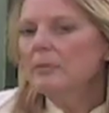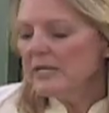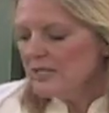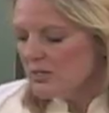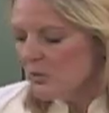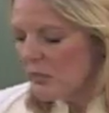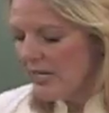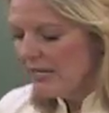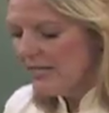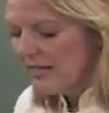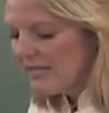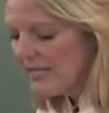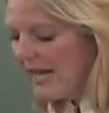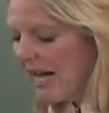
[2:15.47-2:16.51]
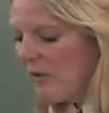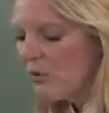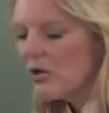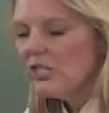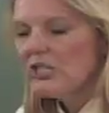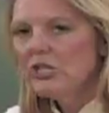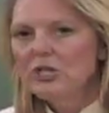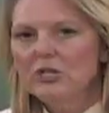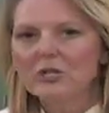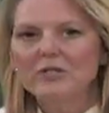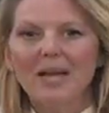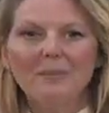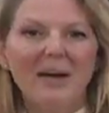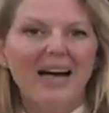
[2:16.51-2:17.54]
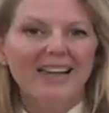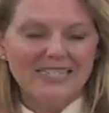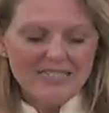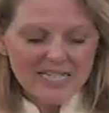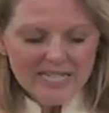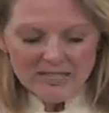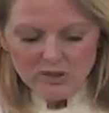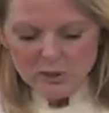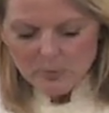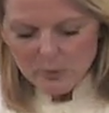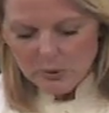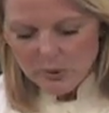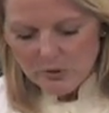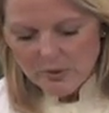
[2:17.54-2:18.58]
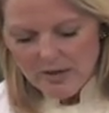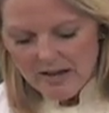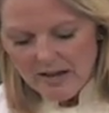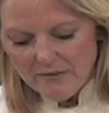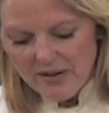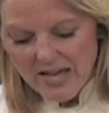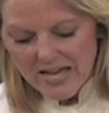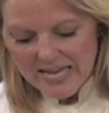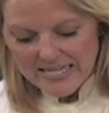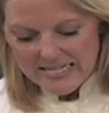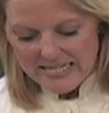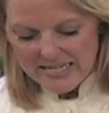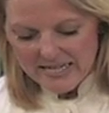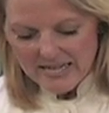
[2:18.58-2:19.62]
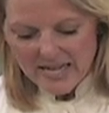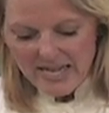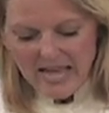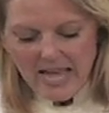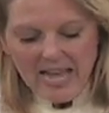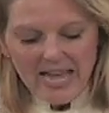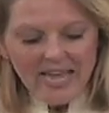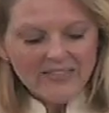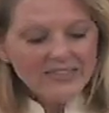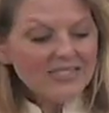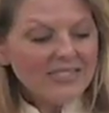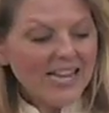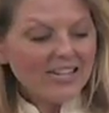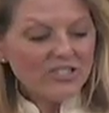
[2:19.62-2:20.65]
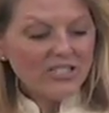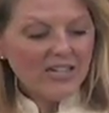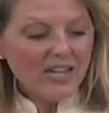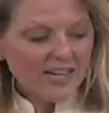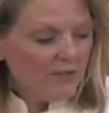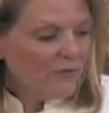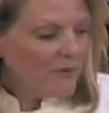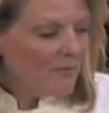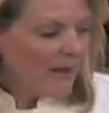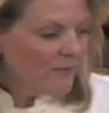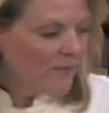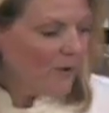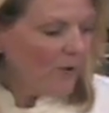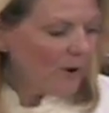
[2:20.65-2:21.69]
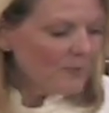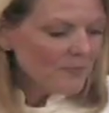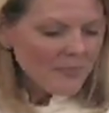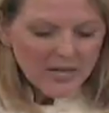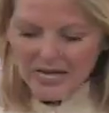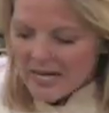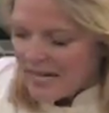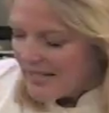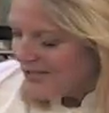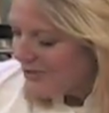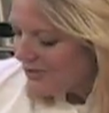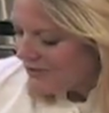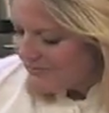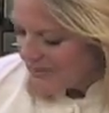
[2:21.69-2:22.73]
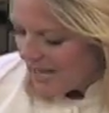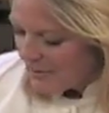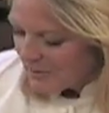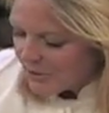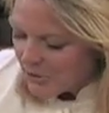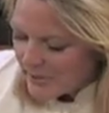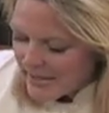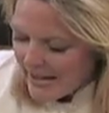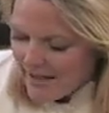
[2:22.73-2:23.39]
bit of sweetness, and we're going to use about a teaspoon of honey. And this is actually honey from my farm. There's a little bit of